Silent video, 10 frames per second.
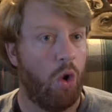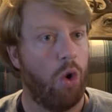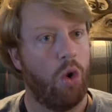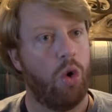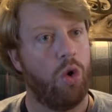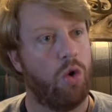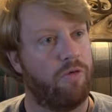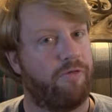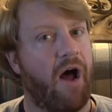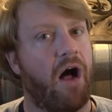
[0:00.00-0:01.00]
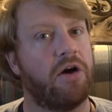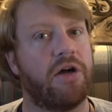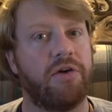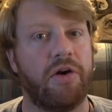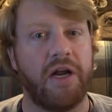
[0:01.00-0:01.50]
ooh,
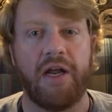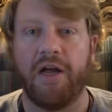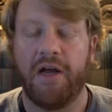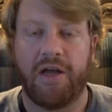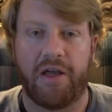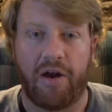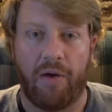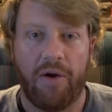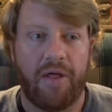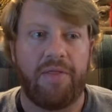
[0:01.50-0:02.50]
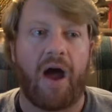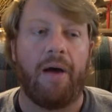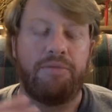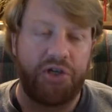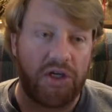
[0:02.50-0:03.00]
falconry, you know, that
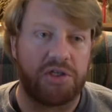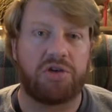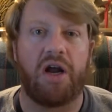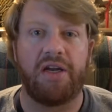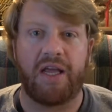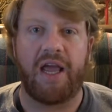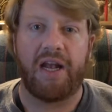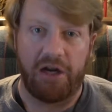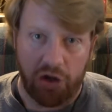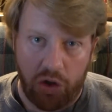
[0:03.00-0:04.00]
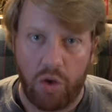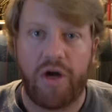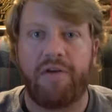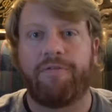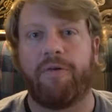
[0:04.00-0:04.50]
I'm just trying to get
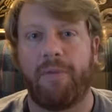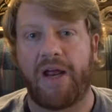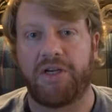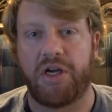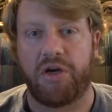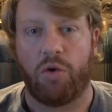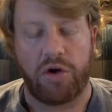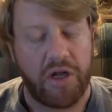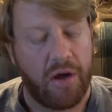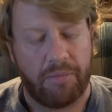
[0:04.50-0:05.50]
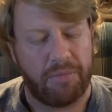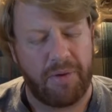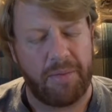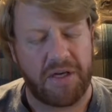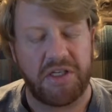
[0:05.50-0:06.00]
good information or
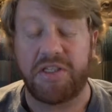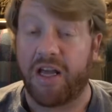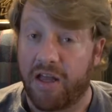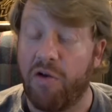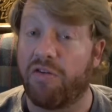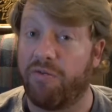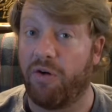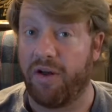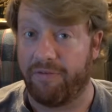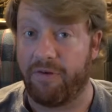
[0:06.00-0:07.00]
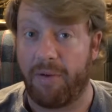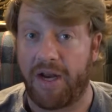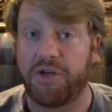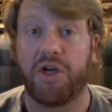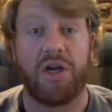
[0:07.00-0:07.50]
maybe I should say useful
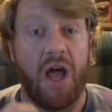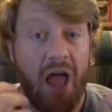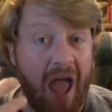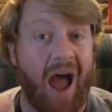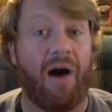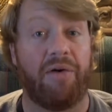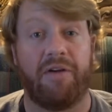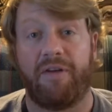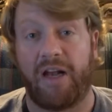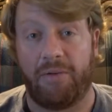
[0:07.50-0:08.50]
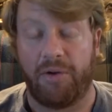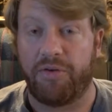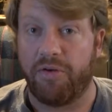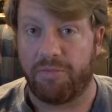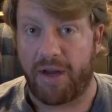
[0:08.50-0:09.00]
information out and available
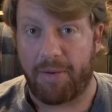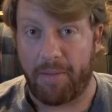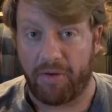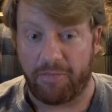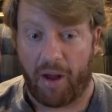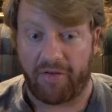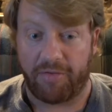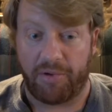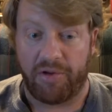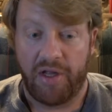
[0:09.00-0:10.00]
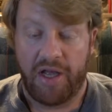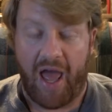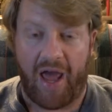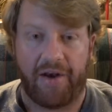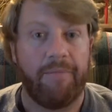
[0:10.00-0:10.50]
to as many people as possible.
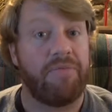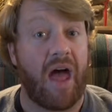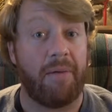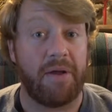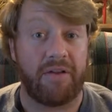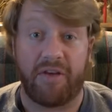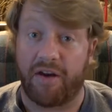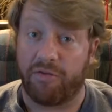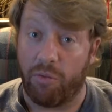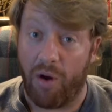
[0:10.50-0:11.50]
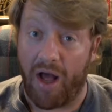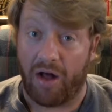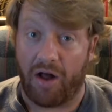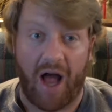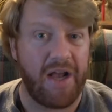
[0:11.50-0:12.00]
And that being said as
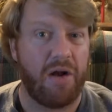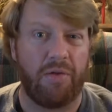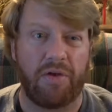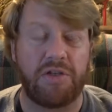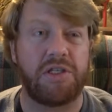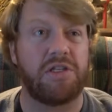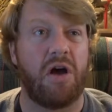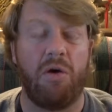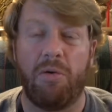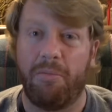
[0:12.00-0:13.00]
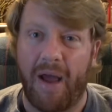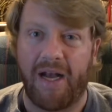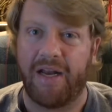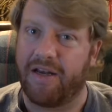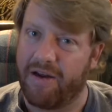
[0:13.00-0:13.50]
well, I know there's so
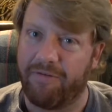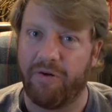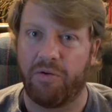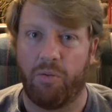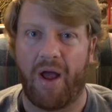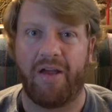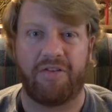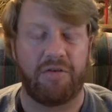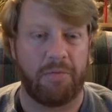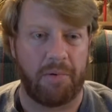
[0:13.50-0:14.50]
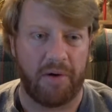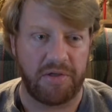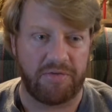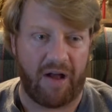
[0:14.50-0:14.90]
many different ways to approach